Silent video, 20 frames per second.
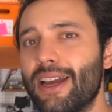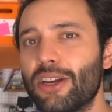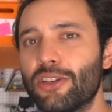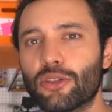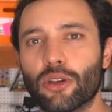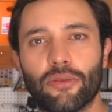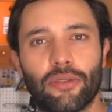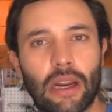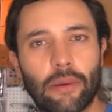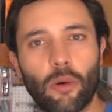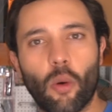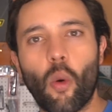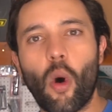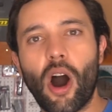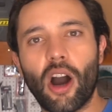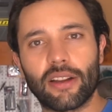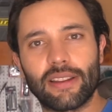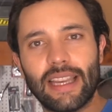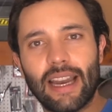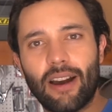So if you ever
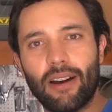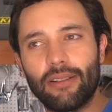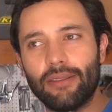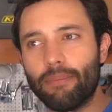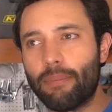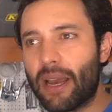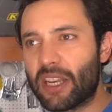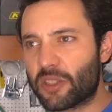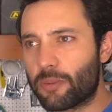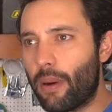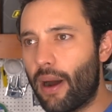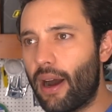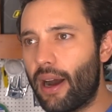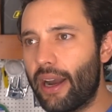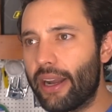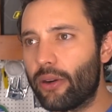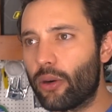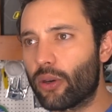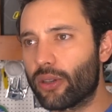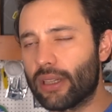walk down Best
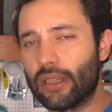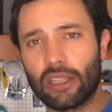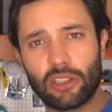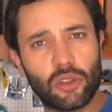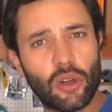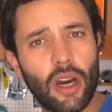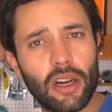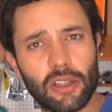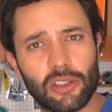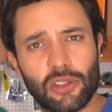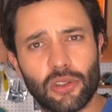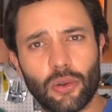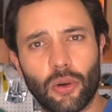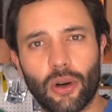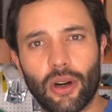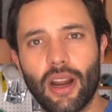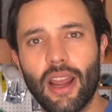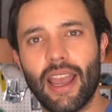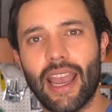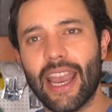Buy or an electronics
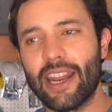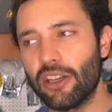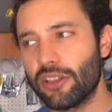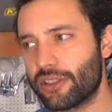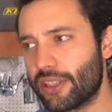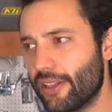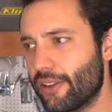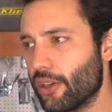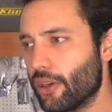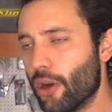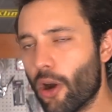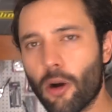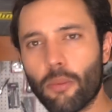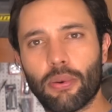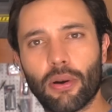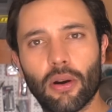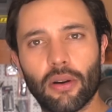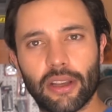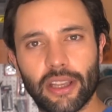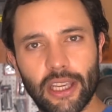store and you see the
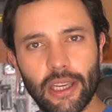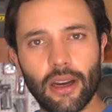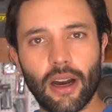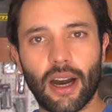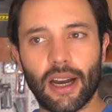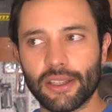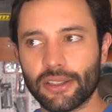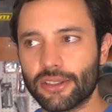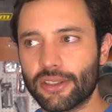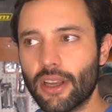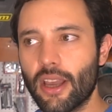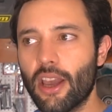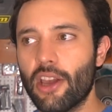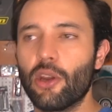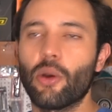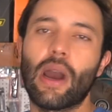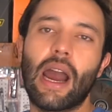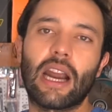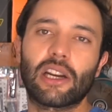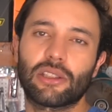GoPro kiosks,
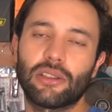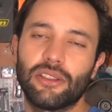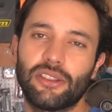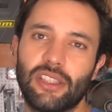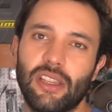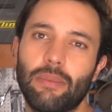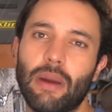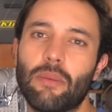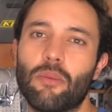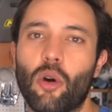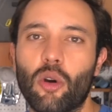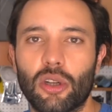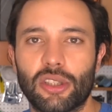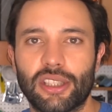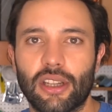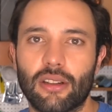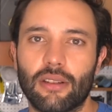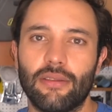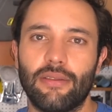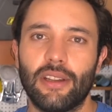you actually see my
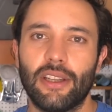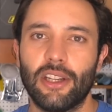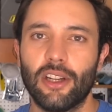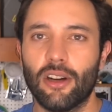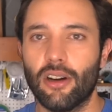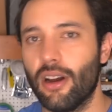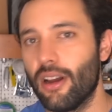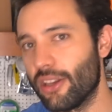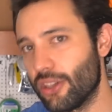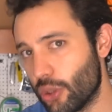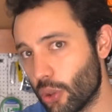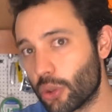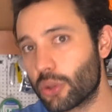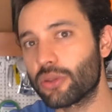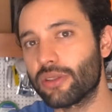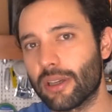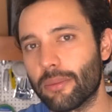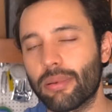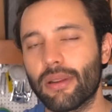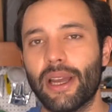motorcycle video
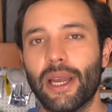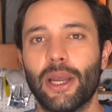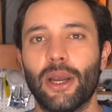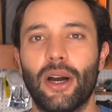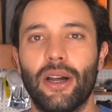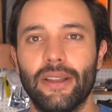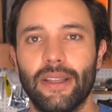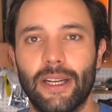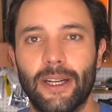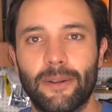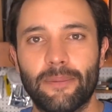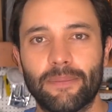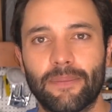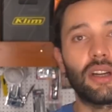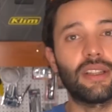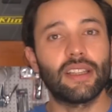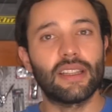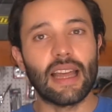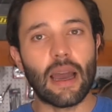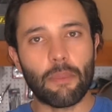usually playing on there.
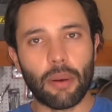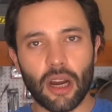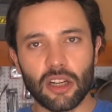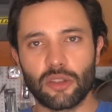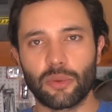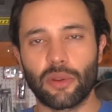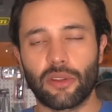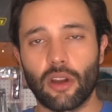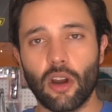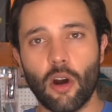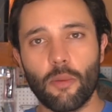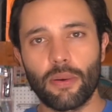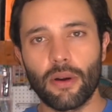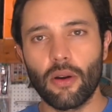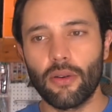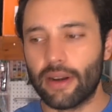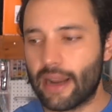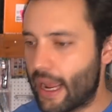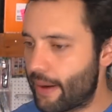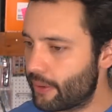I did that project with
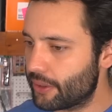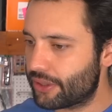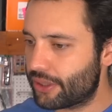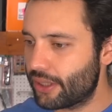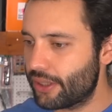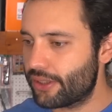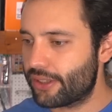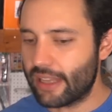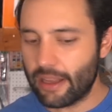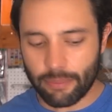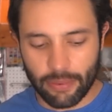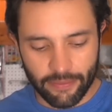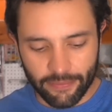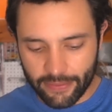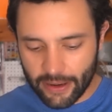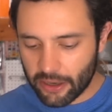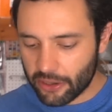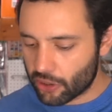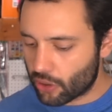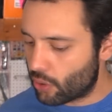GoPro, and ever since they've been
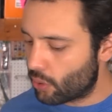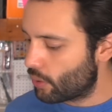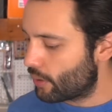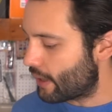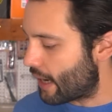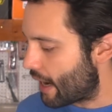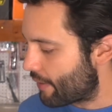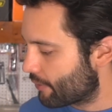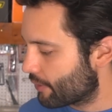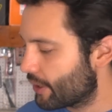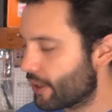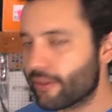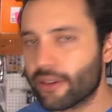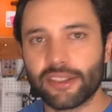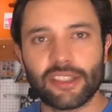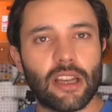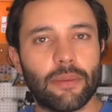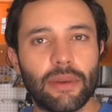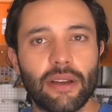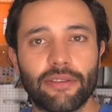very cool, and every year they
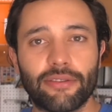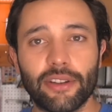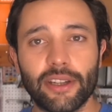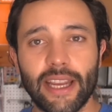send me a free